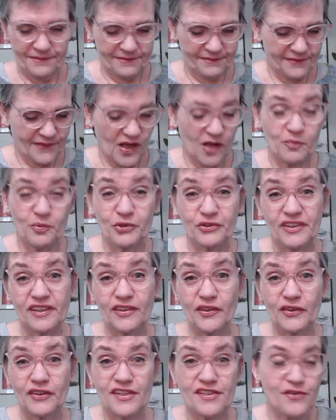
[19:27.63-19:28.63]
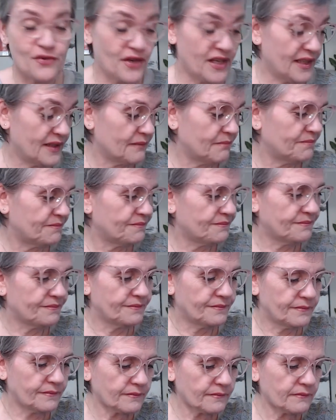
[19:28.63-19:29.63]
I'll put it on the screen.
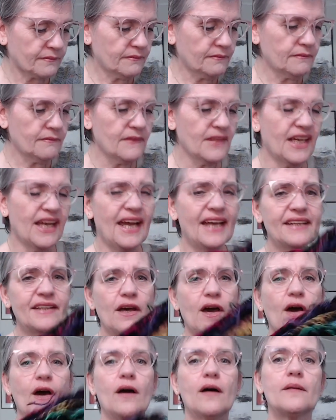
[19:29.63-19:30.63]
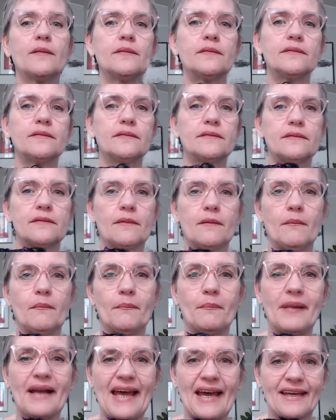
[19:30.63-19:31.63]
And a
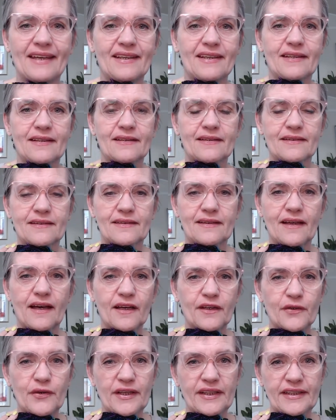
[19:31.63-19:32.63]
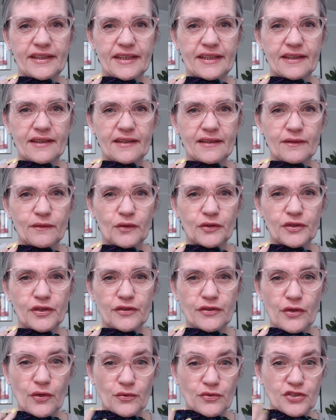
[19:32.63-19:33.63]
black acrylic, one of
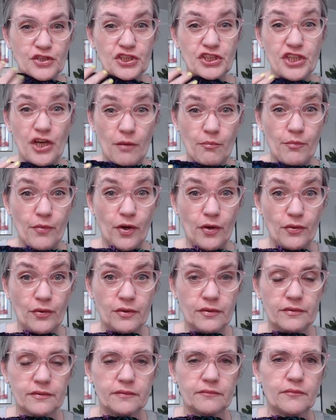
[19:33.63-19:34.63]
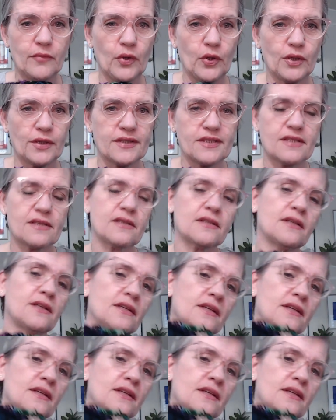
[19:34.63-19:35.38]
those jumbo balls.